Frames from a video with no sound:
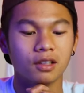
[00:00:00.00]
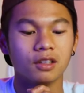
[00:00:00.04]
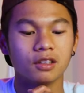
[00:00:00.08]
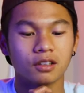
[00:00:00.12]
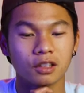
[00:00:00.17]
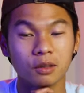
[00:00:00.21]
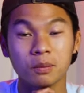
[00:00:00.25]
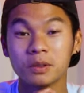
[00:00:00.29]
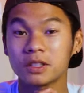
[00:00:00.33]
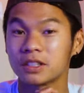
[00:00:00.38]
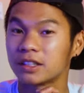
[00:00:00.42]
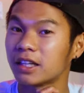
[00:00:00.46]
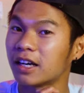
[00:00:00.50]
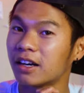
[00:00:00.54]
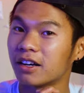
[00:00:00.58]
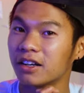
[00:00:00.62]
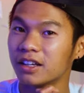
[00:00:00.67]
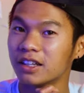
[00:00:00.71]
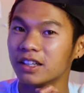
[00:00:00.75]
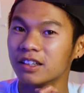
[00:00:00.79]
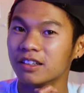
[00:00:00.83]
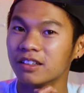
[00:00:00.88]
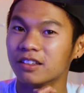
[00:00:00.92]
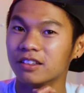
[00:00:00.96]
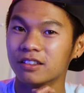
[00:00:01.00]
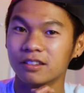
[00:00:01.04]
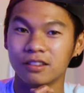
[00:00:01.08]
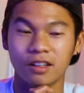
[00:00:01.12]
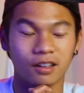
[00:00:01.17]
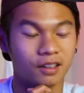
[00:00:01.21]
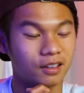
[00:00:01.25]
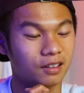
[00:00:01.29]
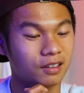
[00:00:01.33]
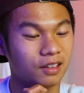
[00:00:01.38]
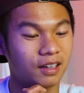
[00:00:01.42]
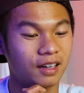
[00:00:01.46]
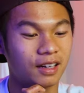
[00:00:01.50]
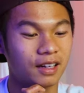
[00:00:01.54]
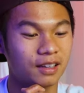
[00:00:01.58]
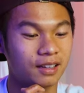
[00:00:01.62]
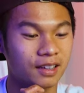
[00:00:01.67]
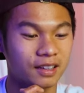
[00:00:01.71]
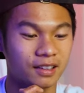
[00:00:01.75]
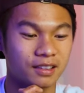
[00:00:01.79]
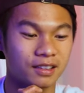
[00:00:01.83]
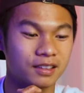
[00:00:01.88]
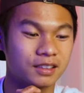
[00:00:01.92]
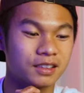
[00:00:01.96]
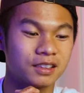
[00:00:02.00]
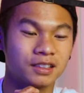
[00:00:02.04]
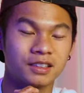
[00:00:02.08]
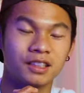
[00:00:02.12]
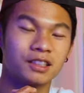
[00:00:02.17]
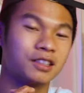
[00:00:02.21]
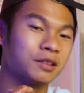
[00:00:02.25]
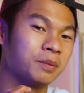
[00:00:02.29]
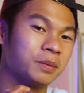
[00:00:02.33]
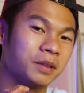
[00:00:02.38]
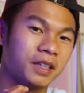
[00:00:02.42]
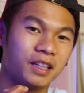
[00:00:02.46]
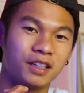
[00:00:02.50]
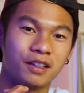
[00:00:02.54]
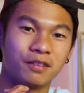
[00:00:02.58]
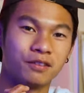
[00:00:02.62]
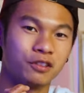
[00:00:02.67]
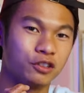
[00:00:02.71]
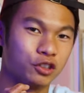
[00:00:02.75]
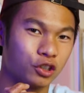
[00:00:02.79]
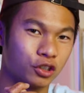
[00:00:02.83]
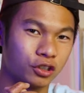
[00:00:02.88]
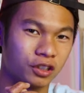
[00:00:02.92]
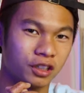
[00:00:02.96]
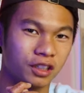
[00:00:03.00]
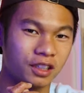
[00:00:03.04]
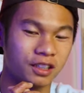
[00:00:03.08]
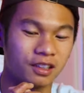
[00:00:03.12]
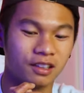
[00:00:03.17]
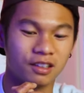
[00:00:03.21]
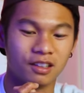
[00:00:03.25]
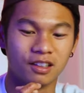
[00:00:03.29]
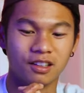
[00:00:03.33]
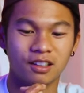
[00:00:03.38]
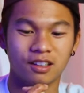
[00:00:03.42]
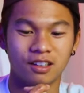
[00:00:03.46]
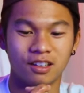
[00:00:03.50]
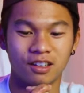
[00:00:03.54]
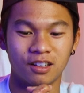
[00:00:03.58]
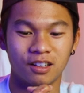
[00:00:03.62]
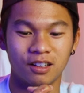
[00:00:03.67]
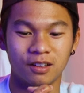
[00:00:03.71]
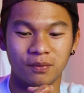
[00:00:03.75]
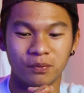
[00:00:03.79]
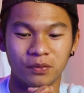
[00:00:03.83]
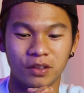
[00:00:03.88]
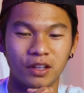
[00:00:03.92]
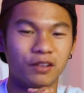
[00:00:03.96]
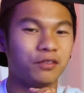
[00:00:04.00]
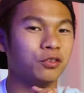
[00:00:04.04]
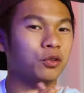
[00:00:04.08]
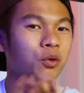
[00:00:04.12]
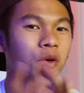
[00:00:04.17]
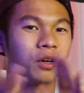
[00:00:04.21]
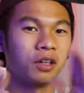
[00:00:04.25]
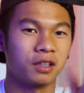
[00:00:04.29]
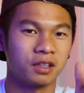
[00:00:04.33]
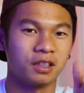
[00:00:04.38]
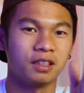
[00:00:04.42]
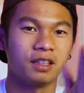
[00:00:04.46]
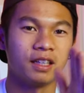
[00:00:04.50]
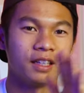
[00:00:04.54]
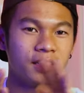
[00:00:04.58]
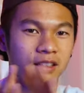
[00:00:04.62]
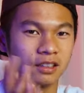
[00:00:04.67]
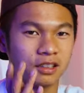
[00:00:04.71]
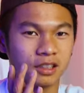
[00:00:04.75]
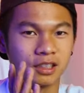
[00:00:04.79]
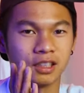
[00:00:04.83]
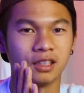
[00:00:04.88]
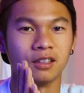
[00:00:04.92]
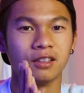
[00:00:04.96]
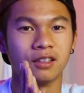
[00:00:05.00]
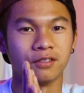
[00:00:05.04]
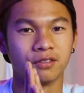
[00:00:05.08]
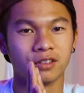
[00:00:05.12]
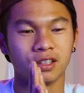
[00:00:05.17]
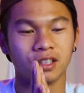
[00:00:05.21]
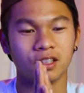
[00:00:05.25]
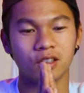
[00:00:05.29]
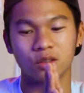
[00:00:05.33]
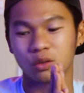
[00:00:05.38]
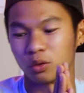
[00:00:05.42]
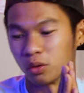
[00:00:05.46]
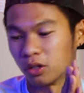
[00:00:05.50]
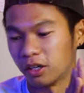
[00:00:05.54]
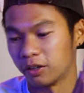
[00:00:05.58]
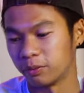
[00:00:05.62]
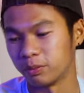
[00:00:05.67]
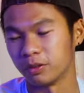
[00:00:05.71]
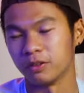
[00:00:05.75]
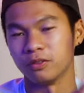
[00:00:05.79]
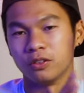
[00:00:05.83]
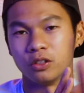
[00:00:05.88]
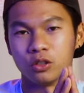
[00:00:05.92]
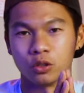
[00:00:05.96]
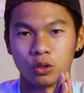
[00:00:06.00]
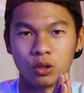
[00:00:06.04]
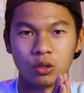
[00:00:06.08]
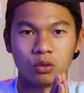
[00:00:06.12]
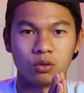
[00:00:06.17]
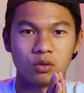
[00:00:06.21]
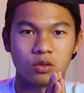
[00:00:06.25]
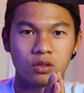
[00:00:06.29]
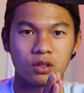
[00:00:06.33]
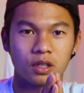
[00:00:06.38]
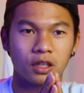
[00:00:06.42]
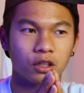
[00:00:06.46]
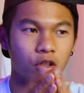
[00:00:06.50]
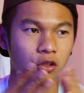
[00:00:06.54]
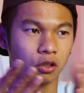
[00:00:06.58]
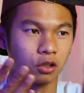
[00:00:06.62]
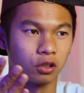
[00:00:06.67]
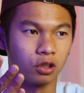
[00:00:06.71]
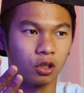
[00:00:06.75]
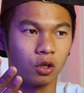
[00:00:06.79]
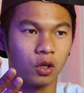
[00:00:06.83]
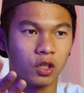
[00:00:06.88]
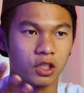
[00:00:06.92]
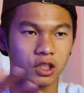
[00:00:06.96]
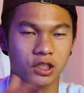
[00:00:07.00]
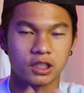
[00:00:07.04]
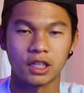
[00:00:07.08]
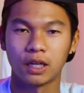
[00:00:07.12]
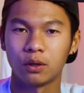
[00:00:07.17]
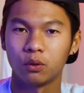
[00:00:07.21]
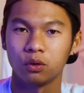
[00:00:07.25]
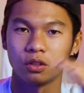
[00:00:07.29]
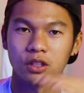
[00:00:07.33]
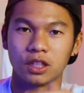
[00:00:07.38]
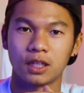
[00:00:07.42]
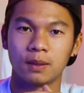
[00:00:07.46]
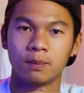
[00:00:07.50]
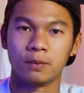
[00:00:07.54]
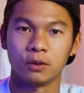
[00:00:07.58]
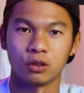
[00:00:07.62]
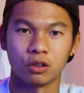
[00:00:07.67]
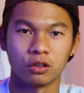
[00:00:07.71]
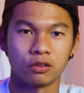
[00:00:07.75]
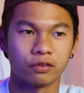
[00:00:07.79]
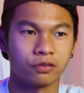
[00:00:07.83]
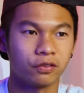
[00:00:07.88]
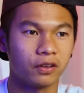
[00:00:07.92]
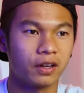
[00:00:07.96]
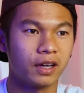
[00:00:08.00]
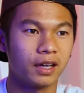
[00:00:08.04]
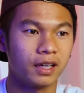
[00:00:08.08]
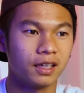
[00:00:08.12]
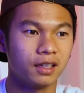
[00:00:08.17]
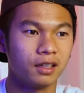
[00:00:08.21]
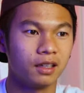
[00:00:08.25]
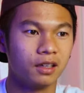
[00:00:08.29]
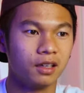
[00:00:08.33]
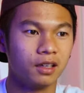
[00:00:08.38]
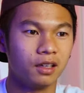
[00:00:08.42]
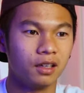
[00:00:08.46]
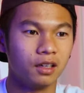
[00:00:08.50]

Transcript: It's gonna be scary, not gonna lie, like this is just the beginning of the journey. Um, if you are gonna get into cine lifting or FPV drones and you're gonna go on set with them and you're gonna fly,